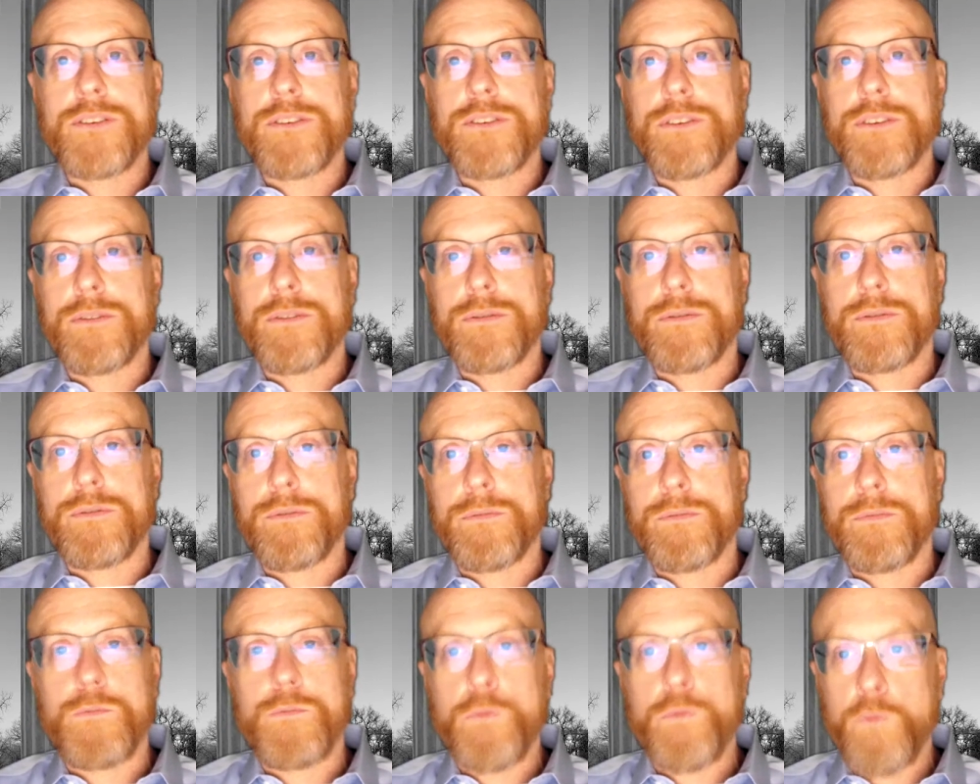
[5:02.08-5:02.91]
to
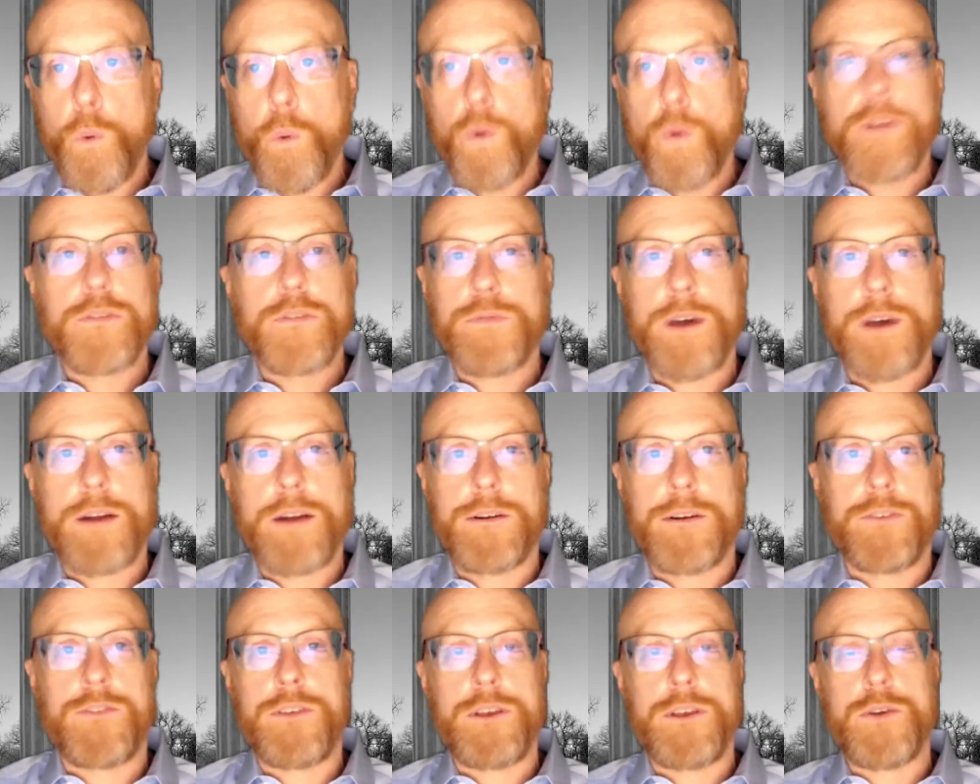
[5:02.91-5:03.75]
force
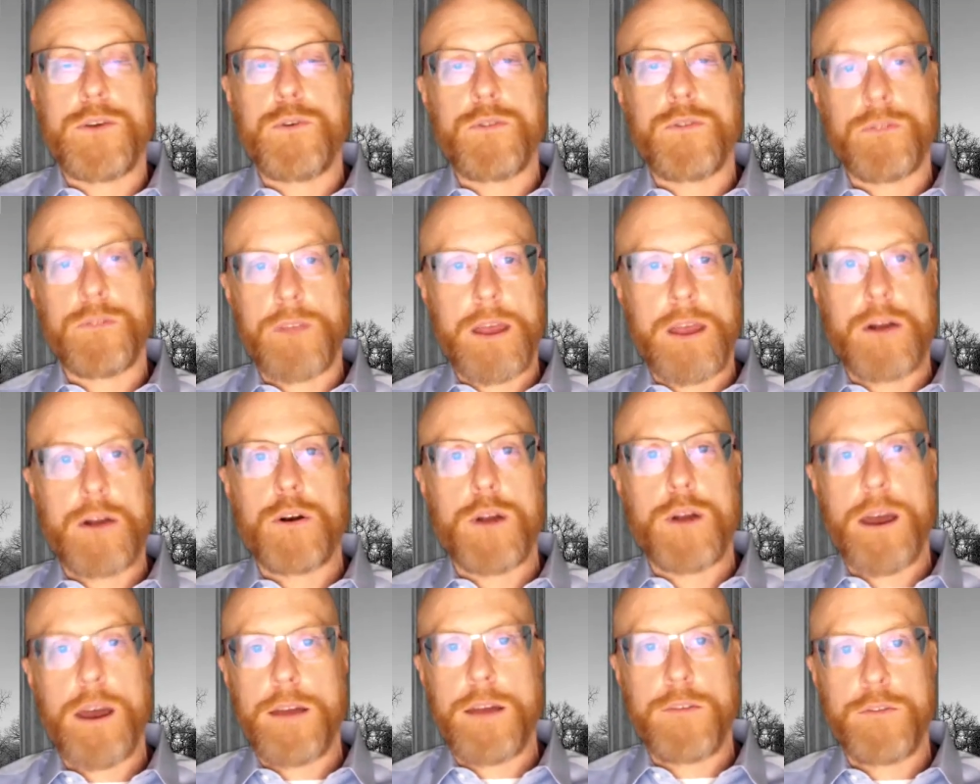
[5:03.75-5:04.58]
veterans to use
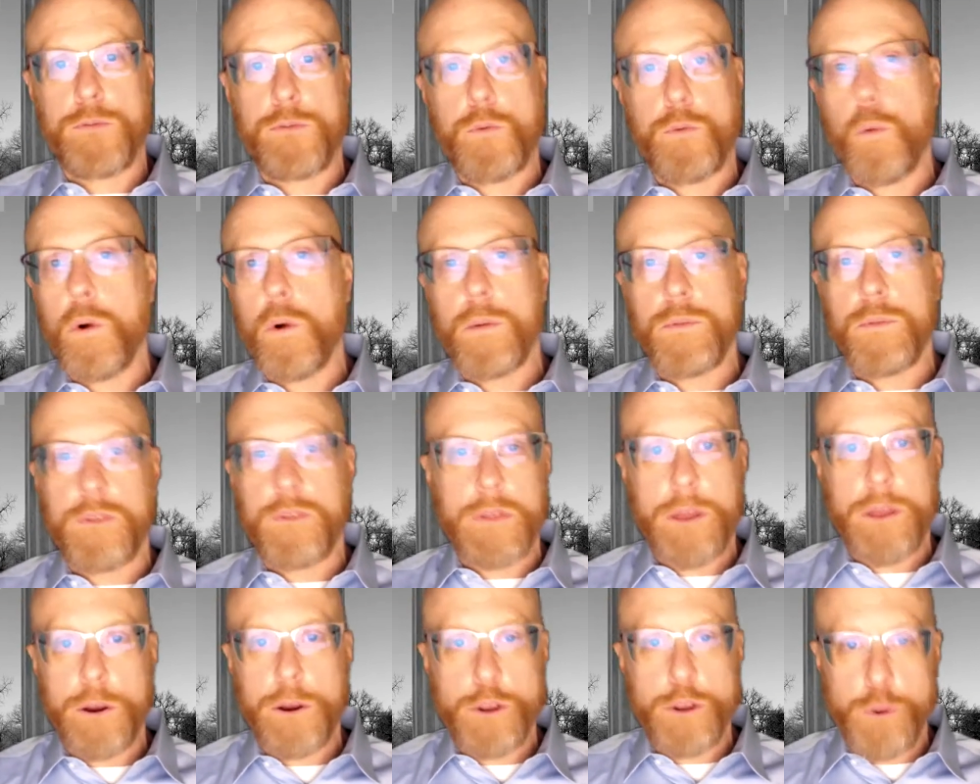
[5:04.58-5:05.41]
standardized forms in
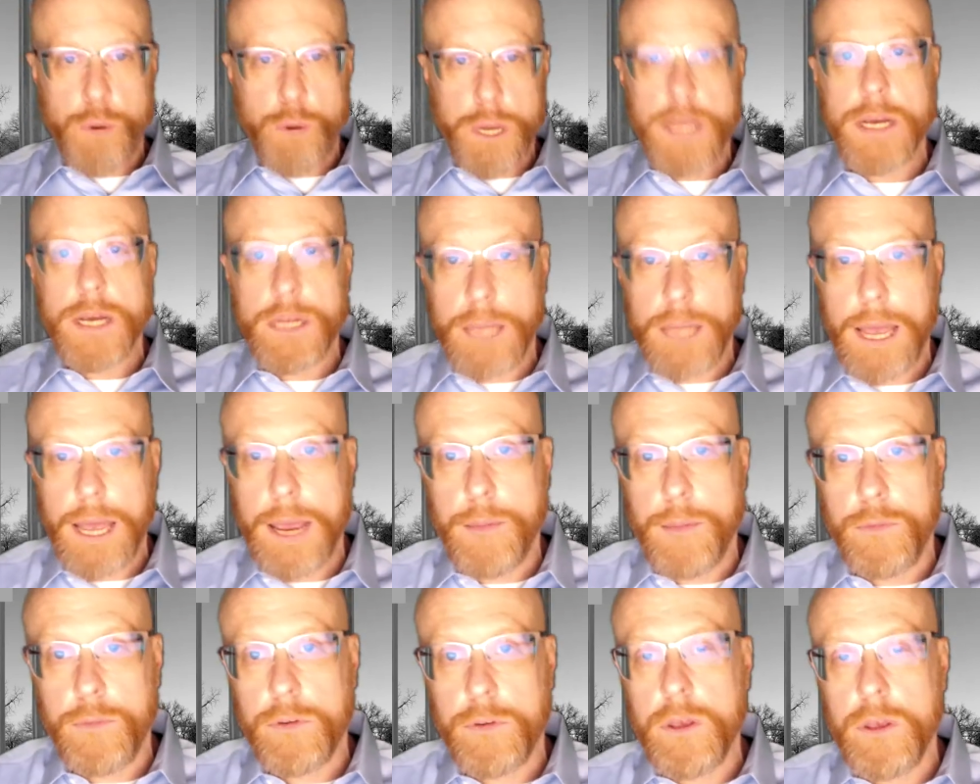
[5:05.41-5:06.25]
their unique
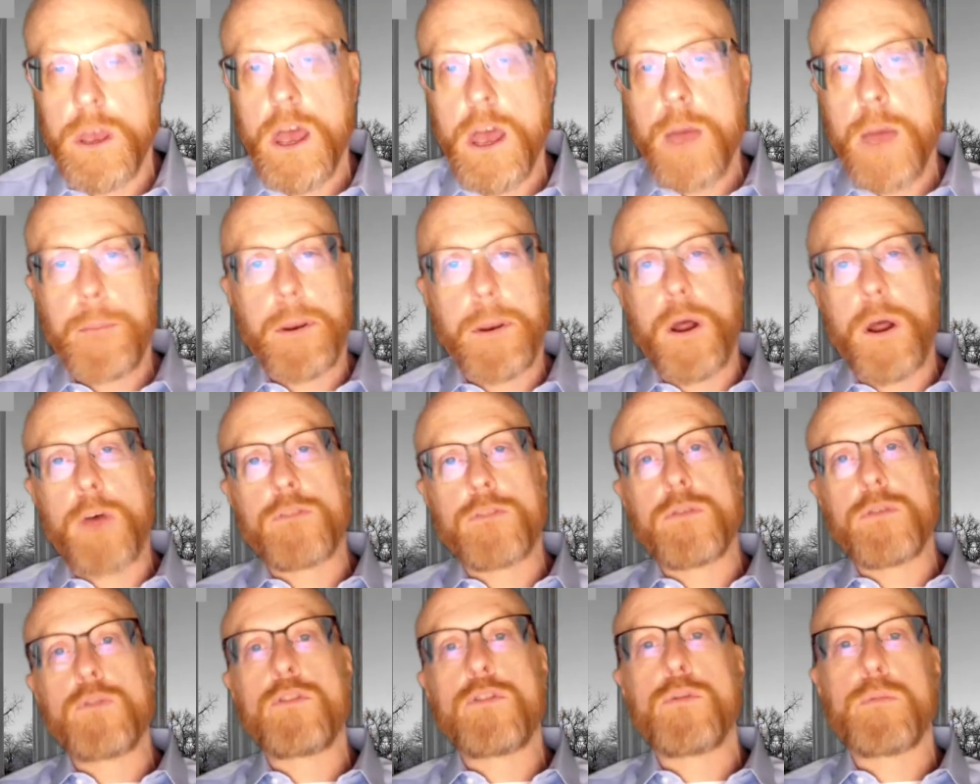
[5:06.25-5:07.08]
claims, but
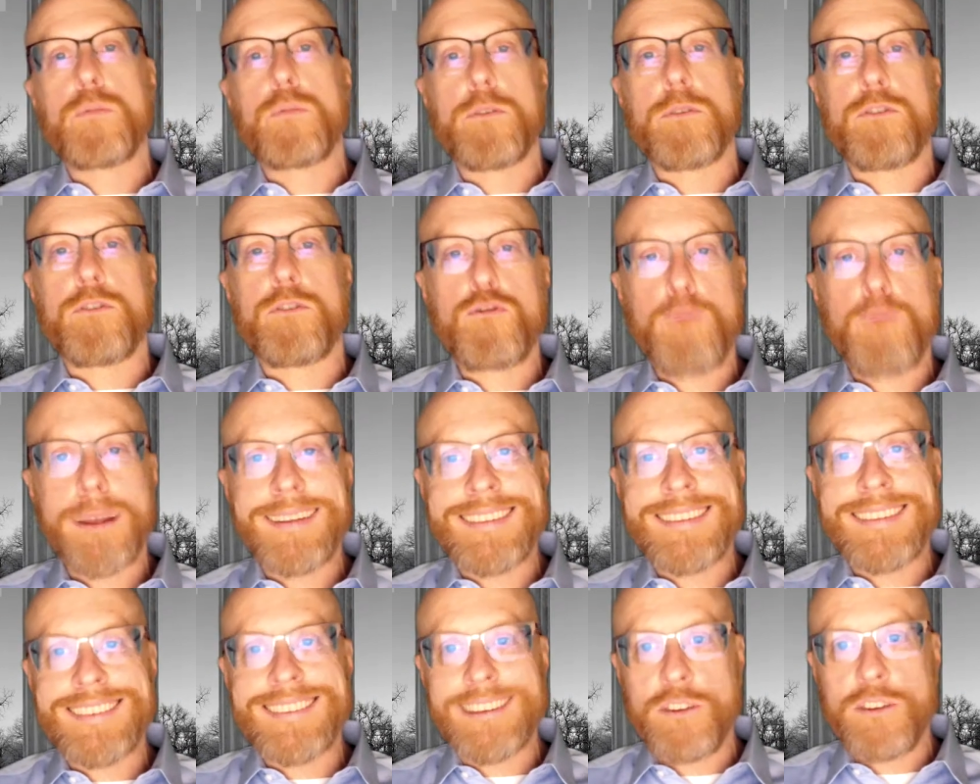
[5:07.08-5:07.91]
also to restrict
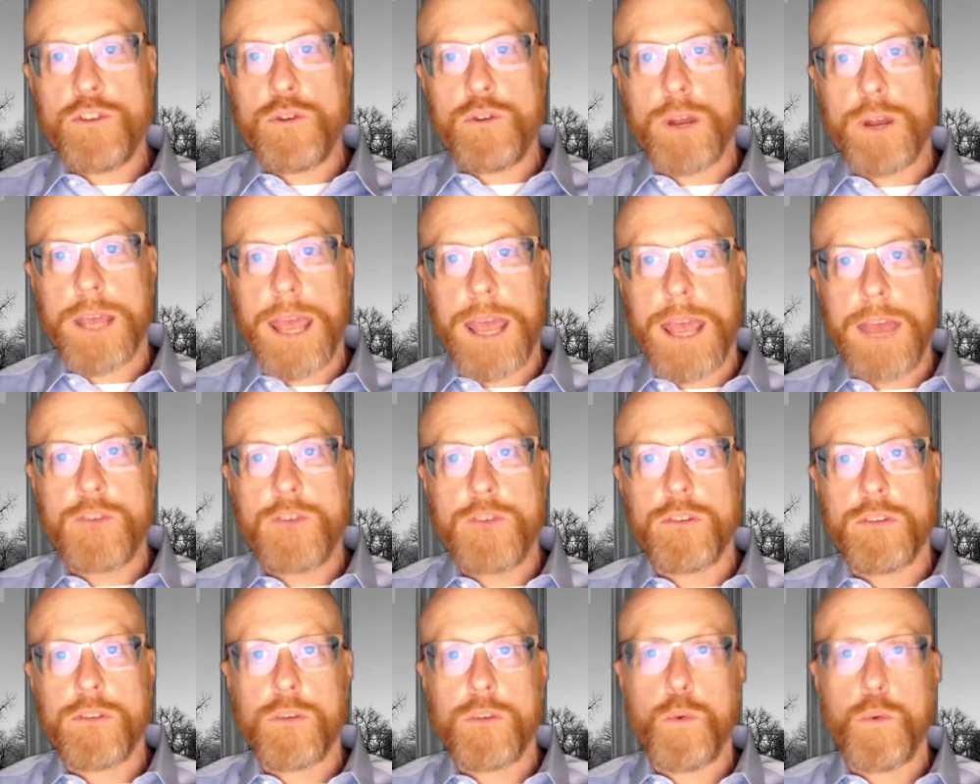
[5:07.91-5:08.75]
its
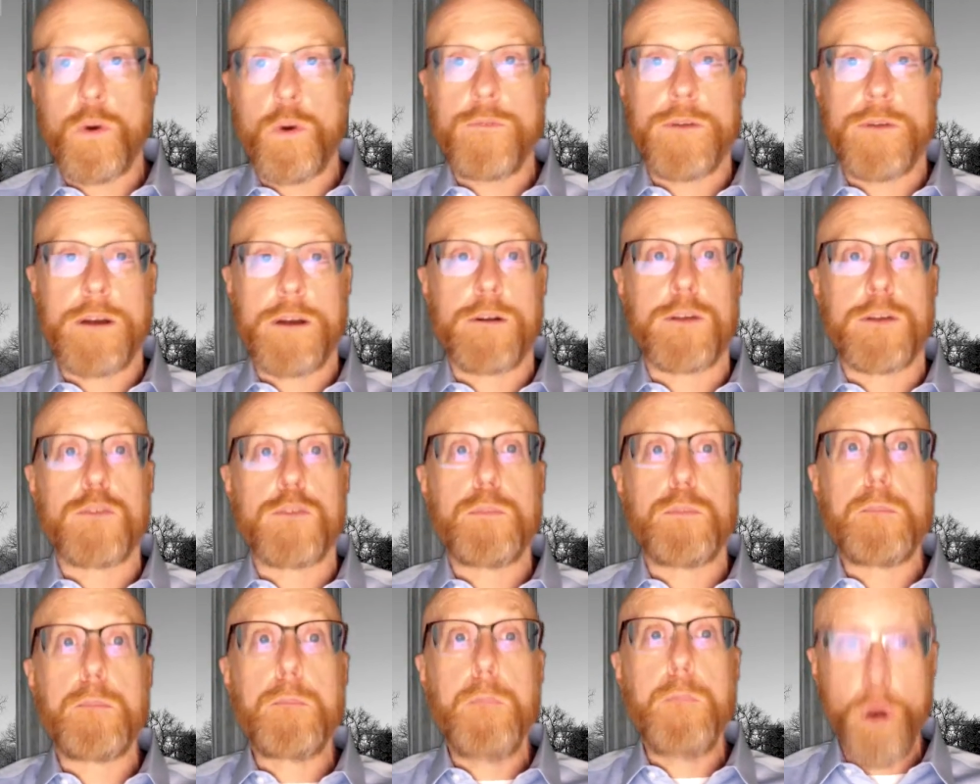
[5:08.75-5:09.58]
adjudications to what veterans
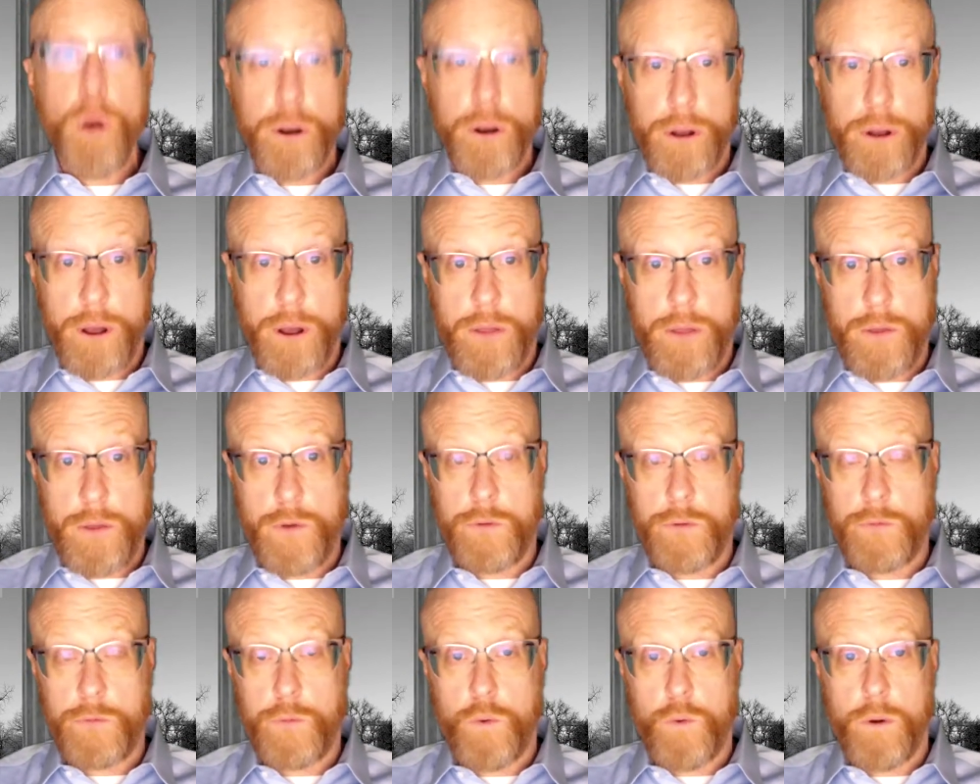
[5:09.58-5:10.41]
put on those
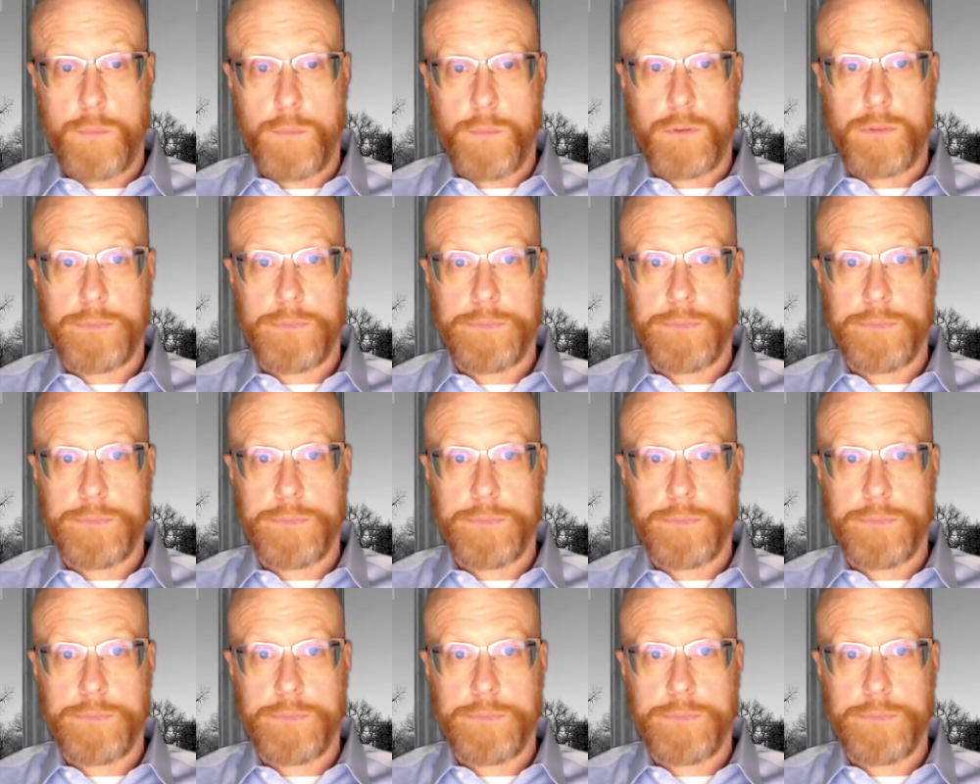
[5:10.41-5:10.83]
forms.